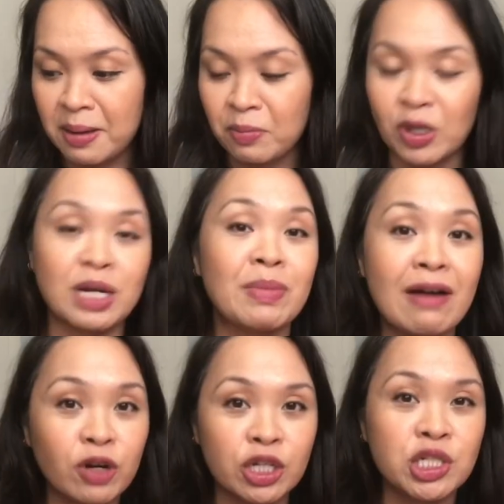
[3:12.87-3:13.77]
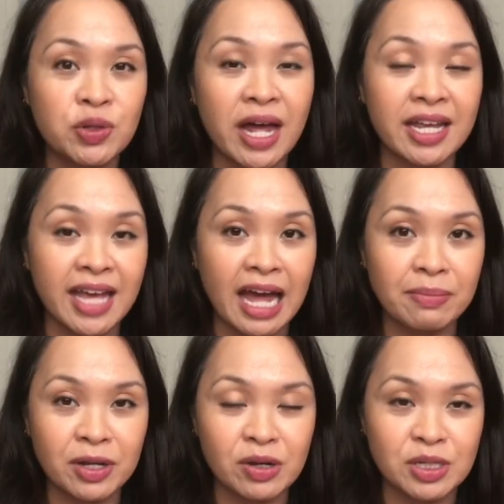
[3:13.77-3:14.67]
which I'm never going to do that again
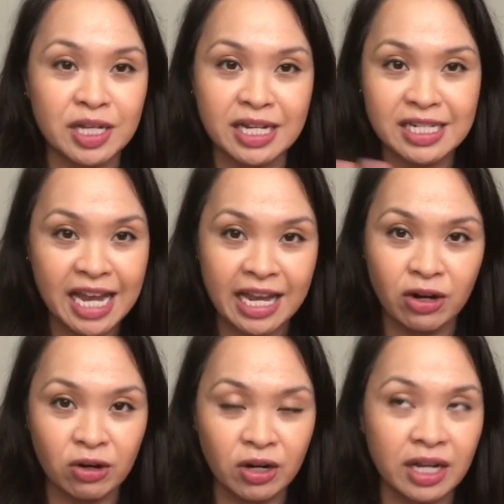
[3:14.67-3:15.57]
because the container,